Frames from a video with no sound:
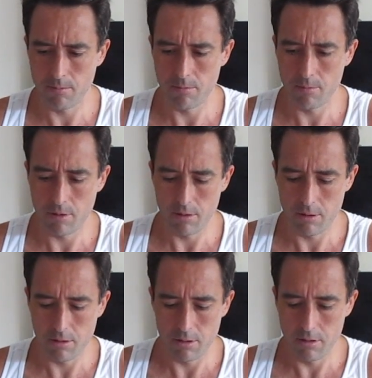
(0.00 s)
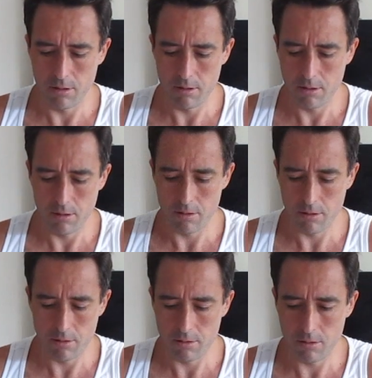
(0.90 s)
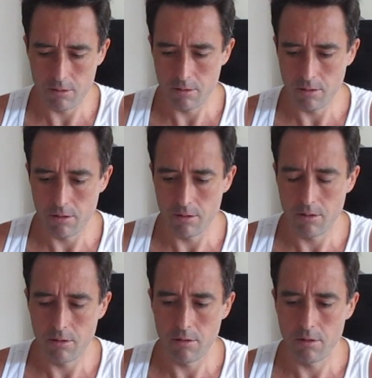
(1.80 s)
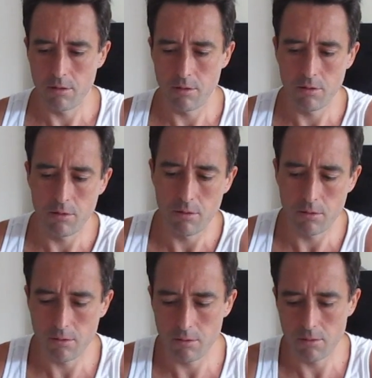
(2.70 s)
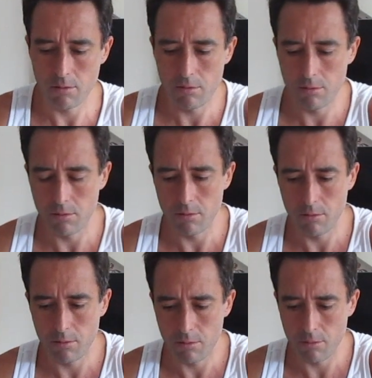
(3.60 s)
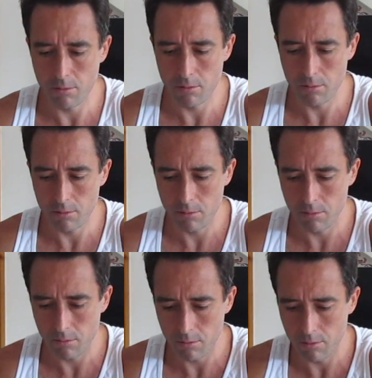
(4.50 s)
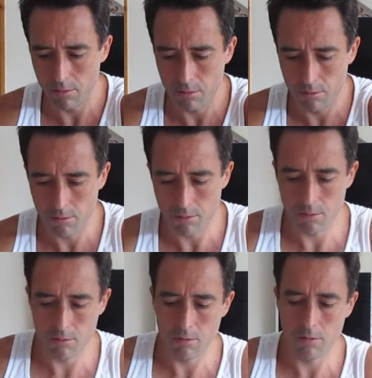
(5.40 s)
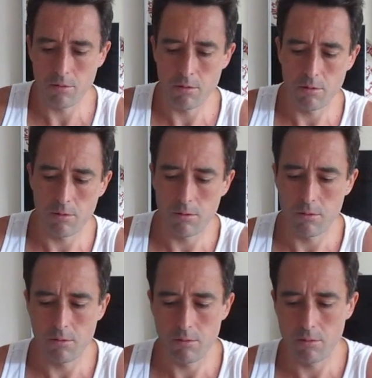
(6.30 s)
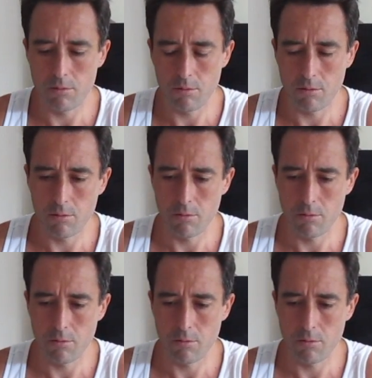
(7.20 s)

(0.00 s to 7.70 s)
Nothing is said.